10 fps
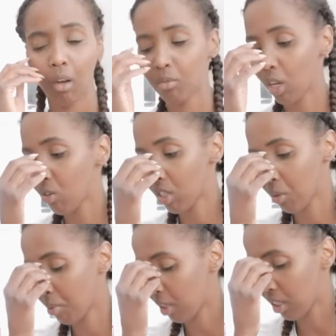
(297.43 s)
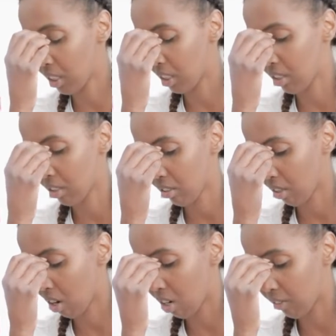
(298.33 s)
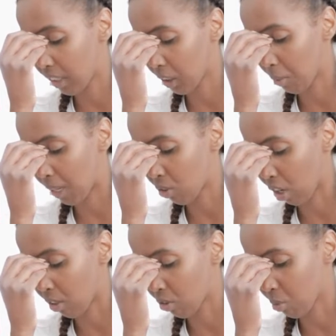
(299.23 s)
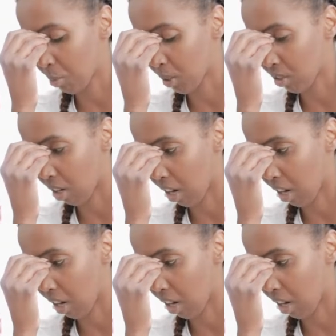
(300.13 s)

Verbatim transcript: so disappointed. I can't even explain to you how disappointed